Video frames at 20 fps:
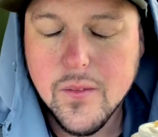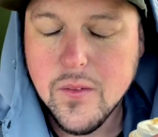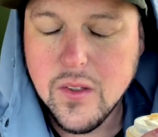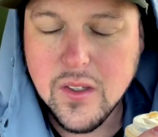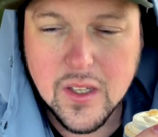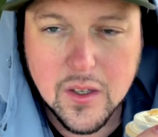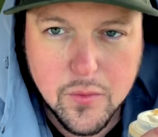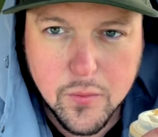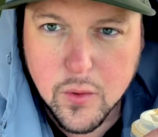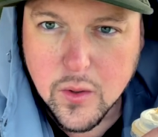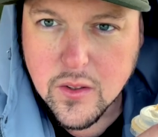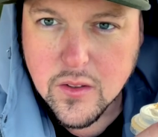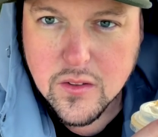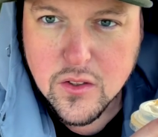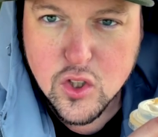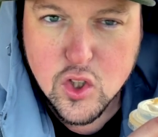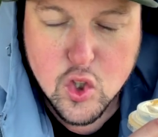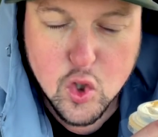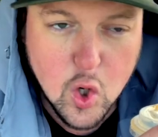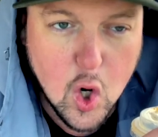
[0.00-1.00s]
different
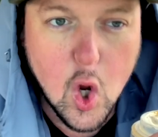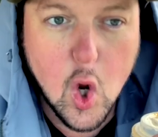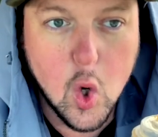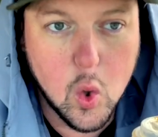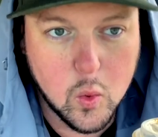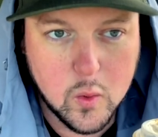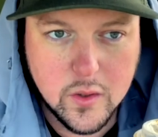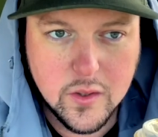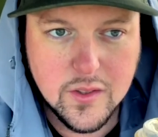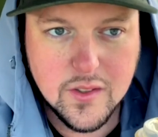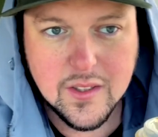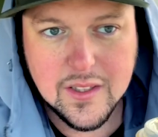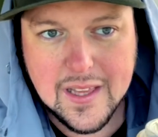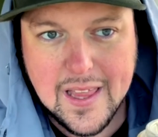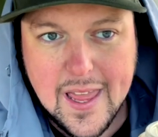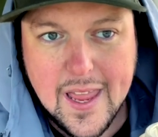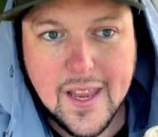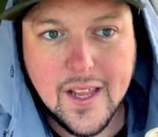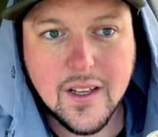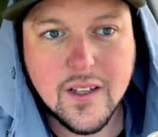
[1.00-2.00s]
strokes,
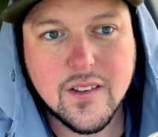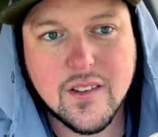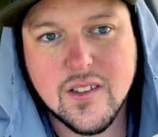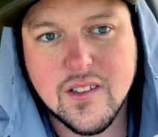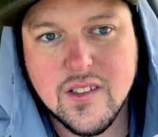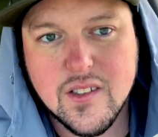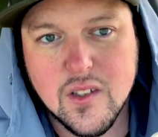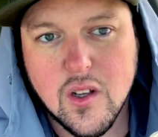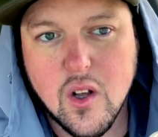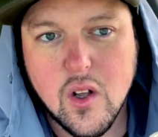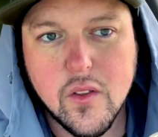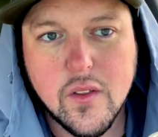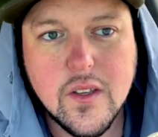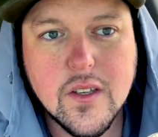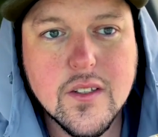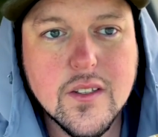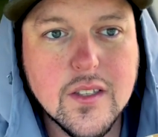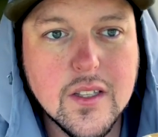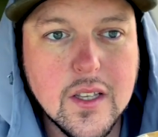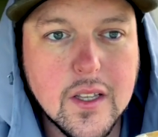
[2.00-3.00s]
lengths, all
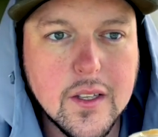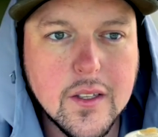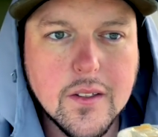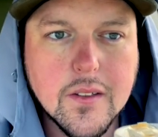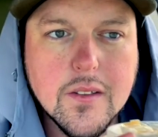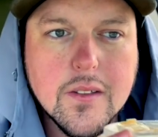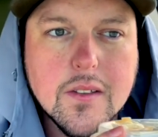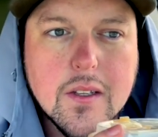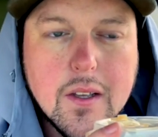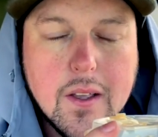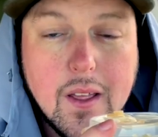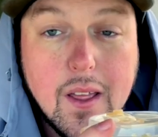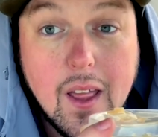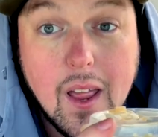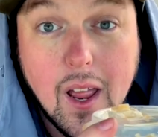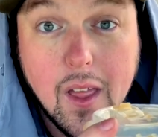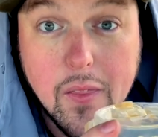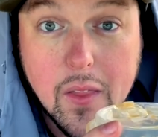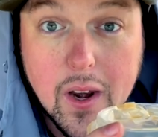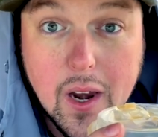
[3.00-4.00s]
these things,
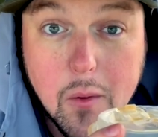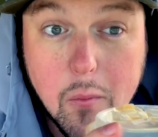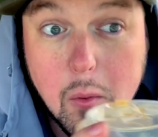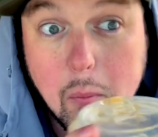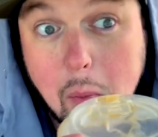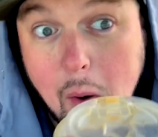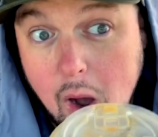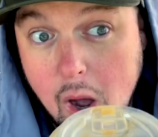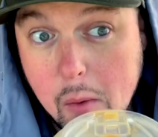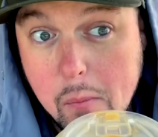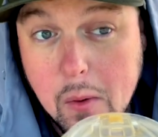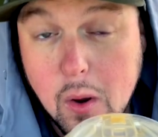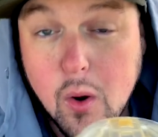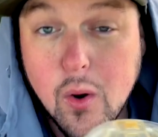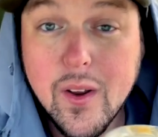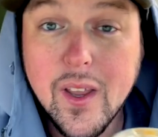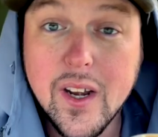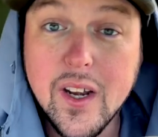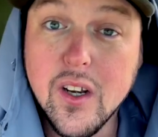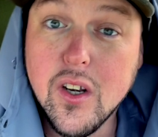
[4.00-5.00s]
and then I would pop
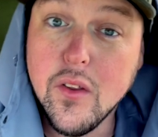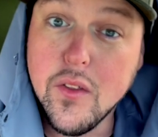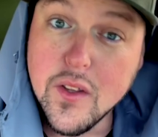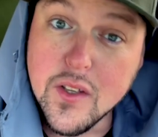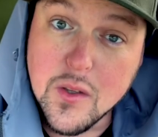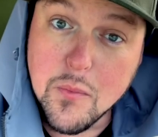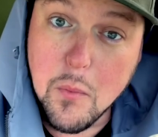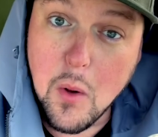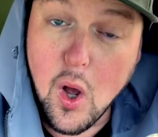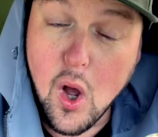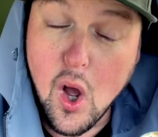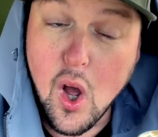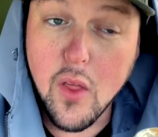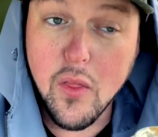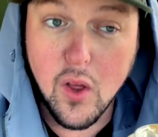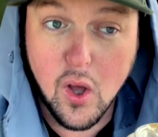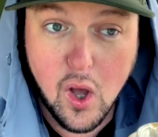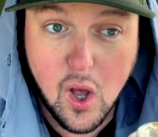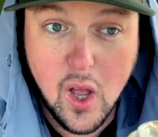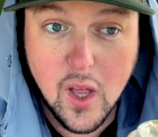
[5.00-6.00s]
out, get into the spa,
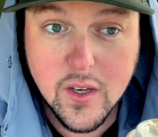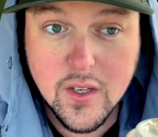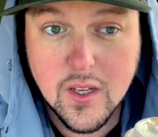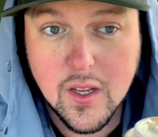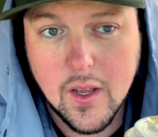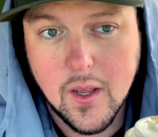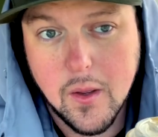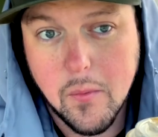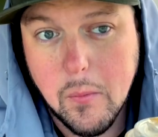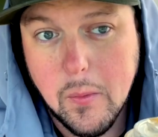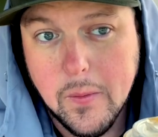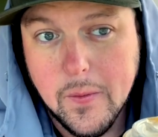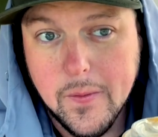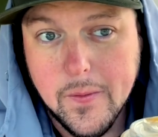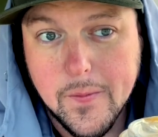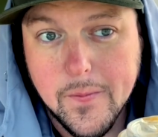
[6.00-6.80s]
the hot tub,